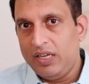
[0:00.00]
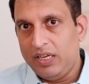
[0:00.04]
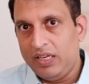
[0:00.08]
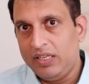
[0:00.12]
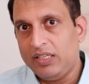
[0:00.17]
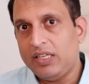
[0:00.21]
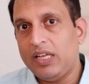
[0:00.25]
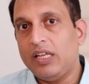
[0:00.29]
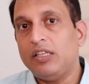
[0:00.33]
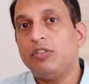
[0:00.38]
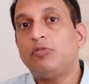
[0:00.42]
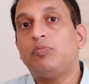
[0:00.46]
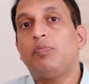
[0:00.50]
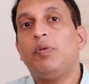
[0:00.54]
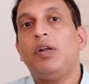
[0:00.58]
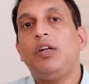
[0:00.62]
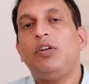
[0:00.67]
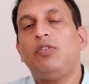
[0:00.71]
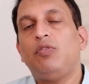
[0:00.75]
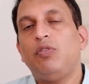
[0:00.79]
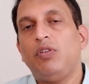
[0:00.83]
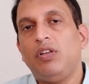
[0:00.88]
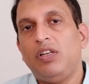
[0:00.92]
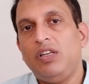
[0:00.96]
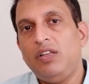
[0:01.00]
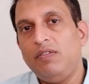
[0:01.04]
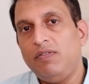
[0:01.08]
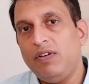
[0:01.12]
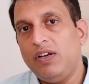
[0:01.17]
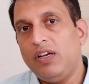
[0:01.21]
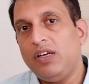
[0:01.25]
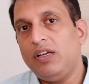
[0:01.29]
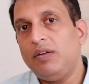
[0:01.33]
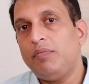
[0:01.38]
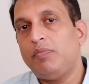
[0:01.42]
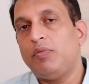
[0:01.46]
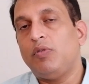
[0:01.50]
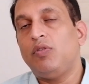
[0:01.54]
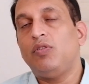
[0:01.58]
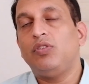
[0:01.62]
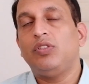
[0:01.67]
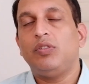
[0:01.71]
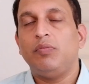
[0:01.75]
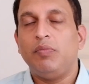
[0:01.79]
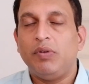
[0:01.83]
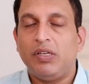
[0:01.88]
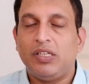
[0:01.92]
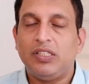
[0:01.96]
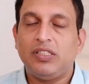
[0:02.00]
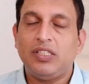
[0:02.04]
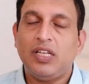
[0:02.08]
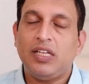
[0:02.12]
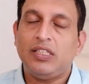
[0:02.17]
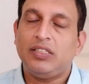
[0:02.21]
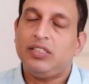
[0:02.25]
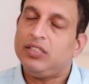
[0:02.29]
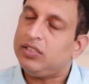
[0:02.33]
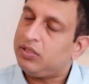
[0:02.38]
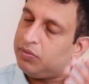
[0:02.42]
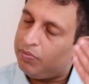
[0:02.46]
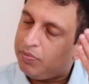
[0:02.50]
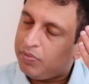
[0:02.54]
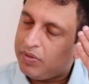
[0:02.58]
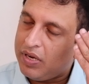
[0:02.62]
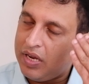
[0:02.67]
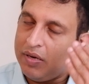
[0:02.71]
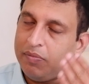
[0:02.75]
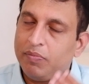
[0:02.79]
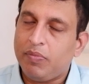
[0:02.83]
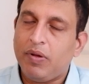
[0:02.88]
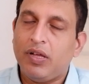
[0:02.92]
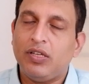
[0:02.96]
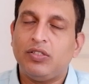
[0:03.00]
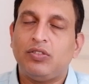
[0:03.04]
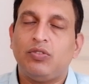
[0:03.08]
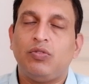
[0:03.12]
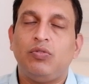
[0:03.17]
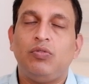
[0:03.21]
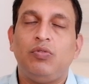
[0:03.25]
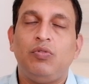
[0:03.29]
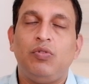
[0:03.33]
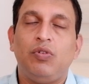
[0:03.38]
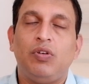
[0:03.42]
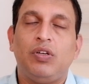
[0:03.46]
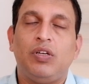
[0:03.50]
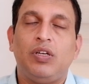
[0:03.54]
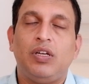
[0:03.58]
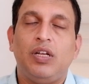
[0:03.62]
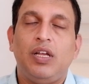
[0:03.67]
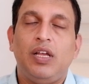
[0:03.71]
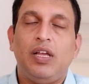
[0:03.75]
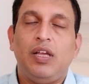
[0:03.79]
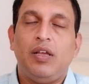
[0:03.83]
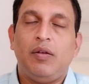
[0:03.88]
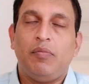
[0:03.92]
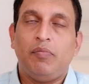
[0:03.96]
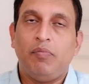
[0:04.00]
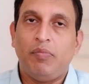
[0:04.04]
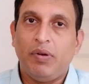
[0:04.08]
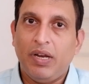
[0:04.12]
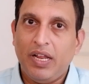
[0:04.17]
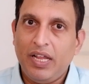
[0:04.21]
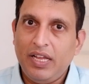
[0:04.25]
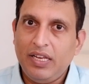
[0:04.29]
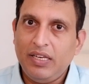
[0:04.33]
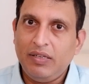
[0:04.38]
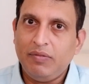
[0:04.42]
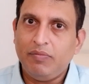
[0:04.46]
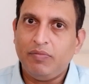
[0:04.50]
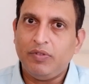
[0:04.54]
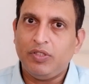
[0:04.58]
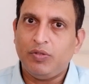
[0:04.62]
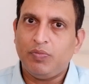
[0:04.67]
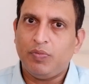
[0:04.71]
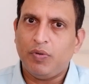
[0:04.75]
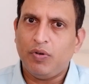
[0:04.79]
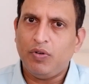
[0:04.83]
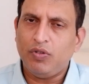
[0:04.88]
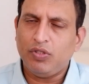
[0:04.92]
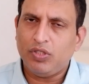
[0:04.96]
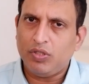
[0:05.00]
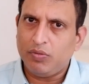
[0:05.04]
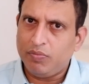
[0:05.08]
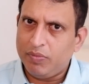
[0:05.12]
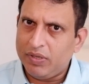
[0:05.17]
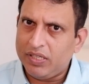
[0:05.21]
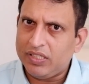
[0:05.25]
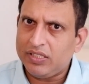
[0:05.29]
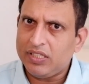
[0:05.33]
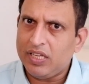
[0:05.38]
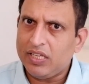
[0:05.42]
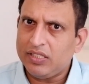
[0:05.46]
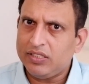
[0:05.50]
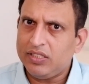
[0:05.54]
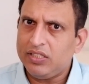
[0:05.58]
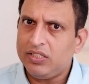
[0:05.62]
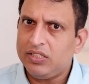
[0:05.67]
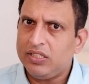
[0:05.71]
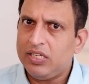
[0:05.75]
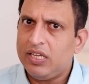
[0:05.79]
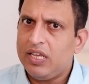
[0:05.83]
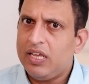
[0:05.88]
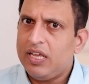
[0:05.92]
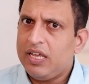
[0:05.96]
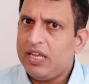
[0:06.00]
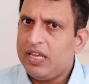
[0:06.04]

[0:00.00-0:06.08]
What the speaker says: It can spread to your liver, produce metastasis, can pass to your brain, which produces metastasis.